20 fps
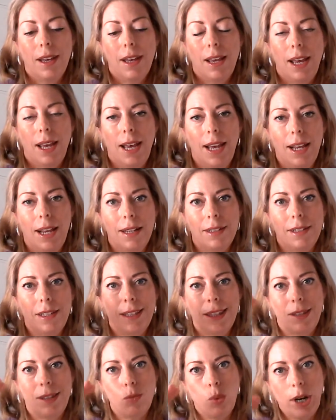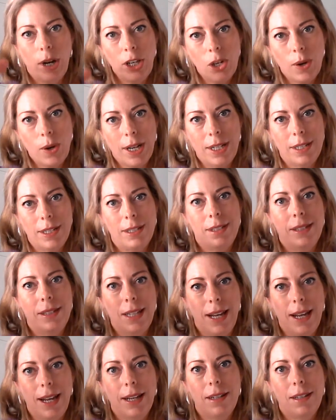And when you
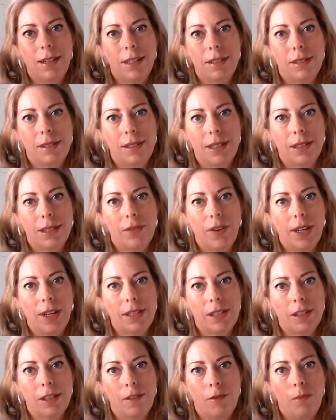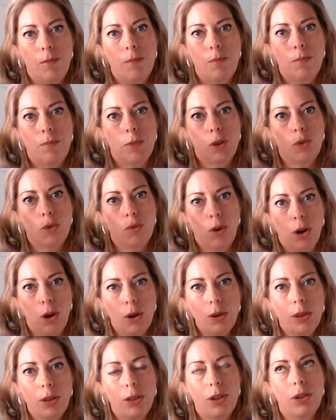understand these 6 phases of
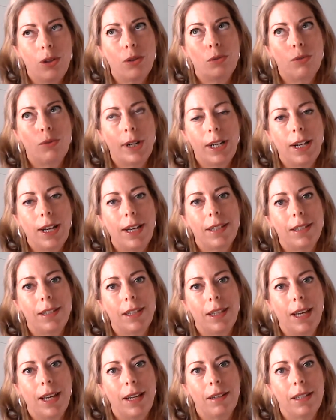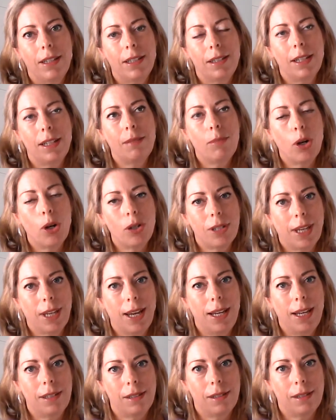growth, you'll realize that that is in most
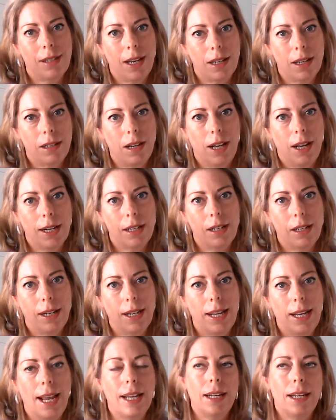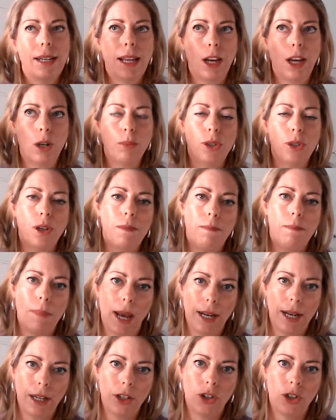cases unlikely, and it helps you
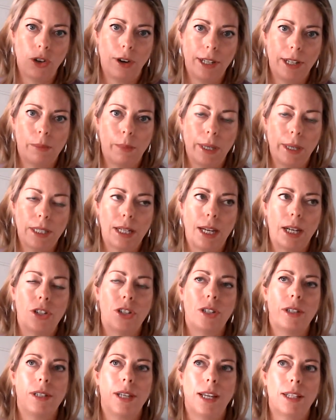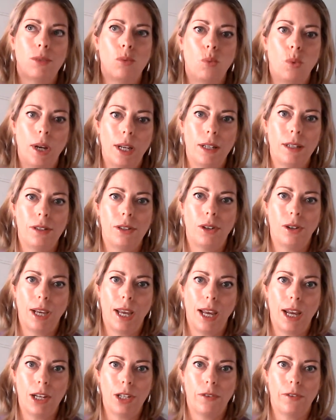manage your expectations as well as your
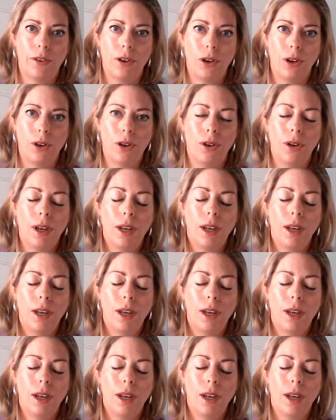cash flow.